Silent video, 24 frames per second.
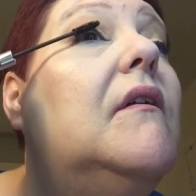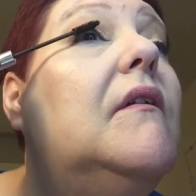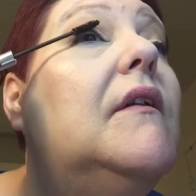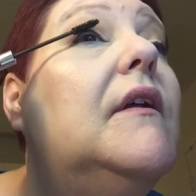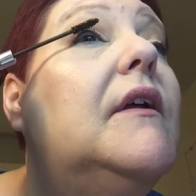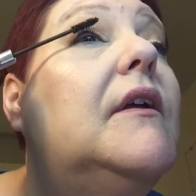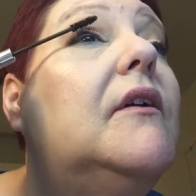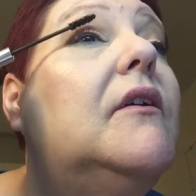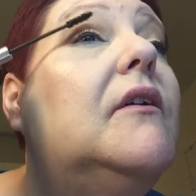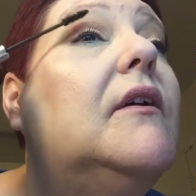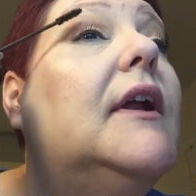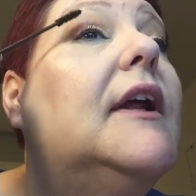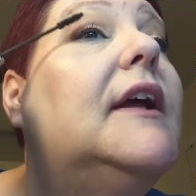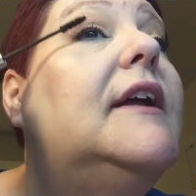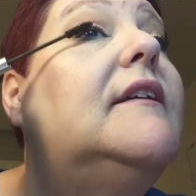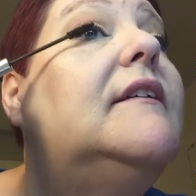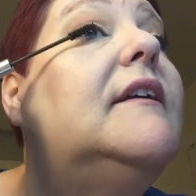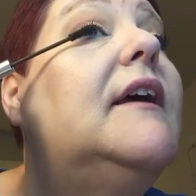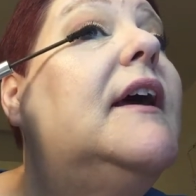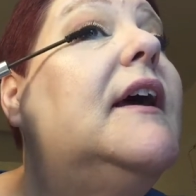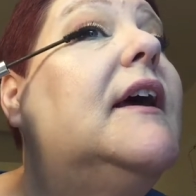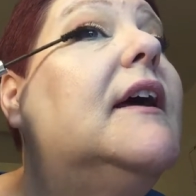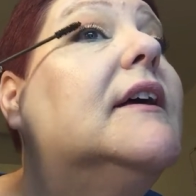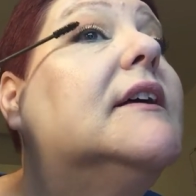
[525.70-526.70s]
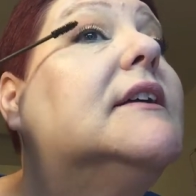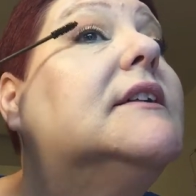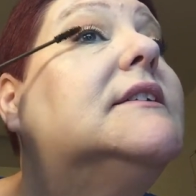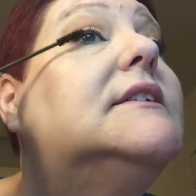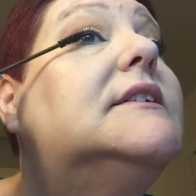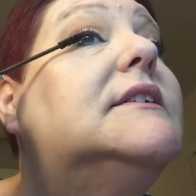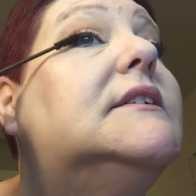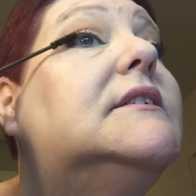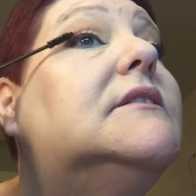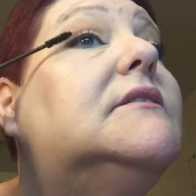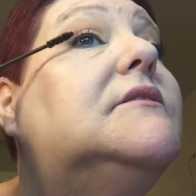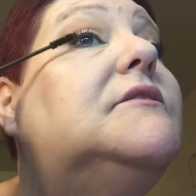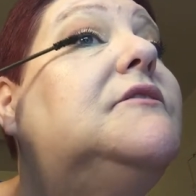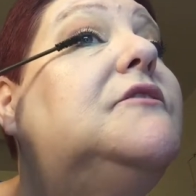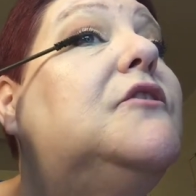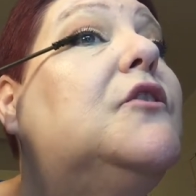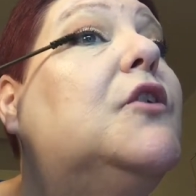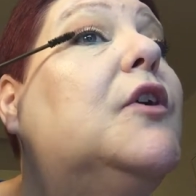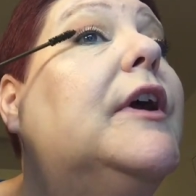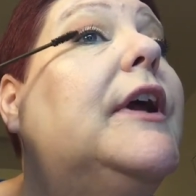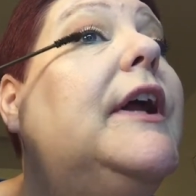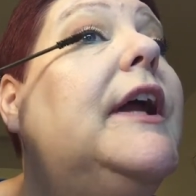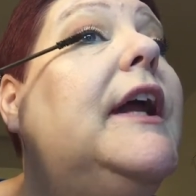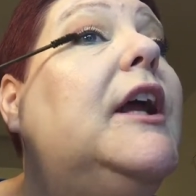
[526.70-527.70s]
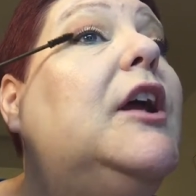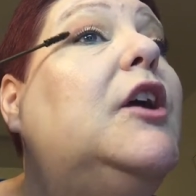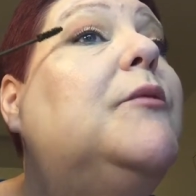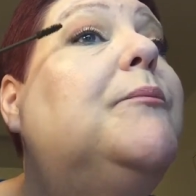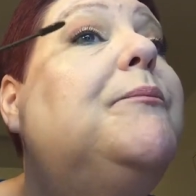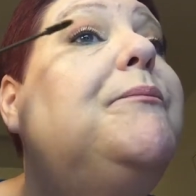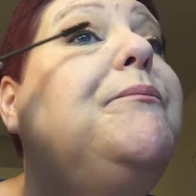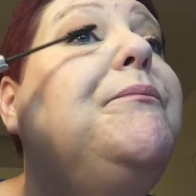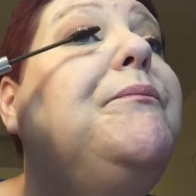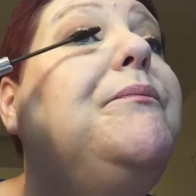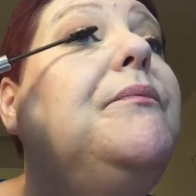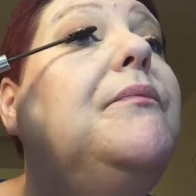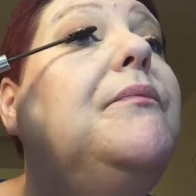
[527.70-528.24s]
that are latex free,